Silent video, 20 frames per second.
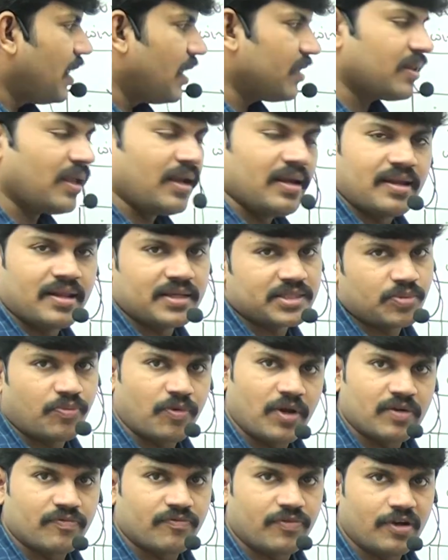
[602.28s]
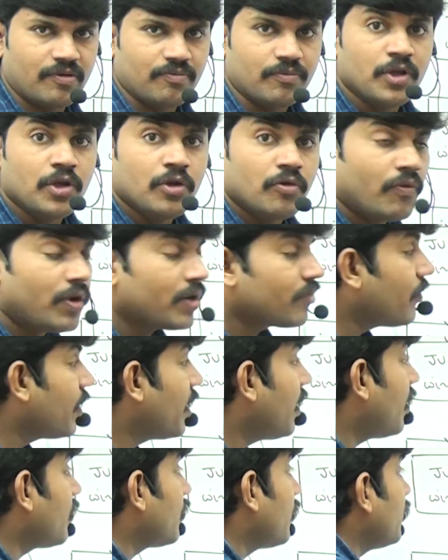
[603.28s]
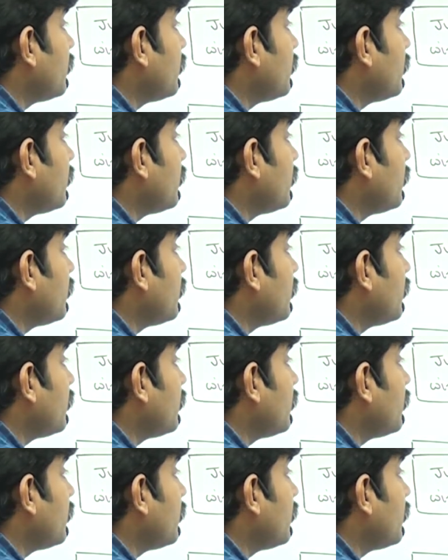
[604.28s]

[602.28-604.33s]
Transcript: on the Linux platform. What we have to